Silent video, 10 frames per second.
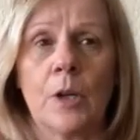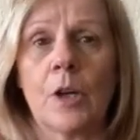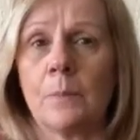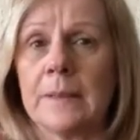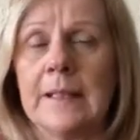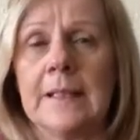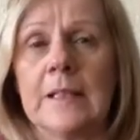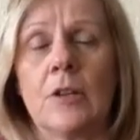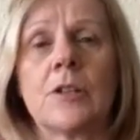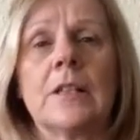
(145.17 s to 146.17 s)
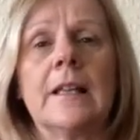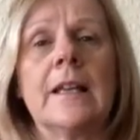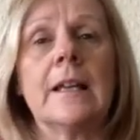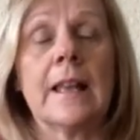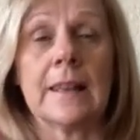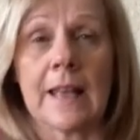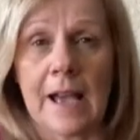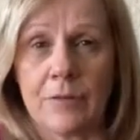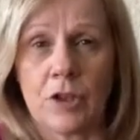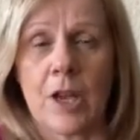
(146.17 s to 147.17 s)
completely and utterly
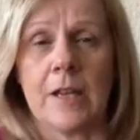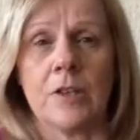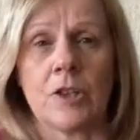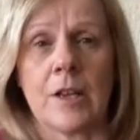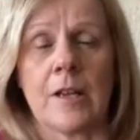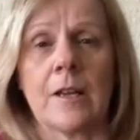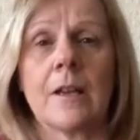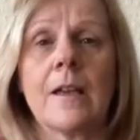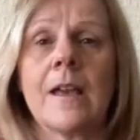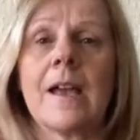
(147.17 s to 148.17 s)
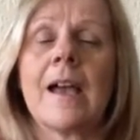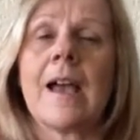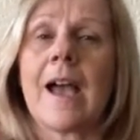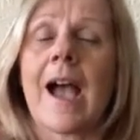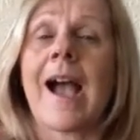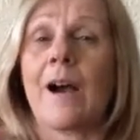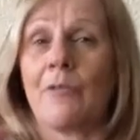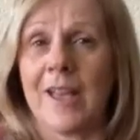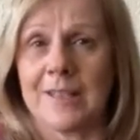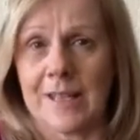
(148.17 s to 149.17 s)
life-changing how
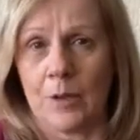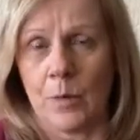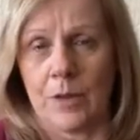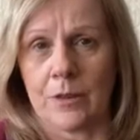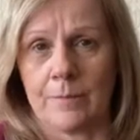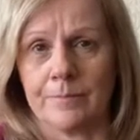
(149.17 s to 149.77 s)
they're dealt with.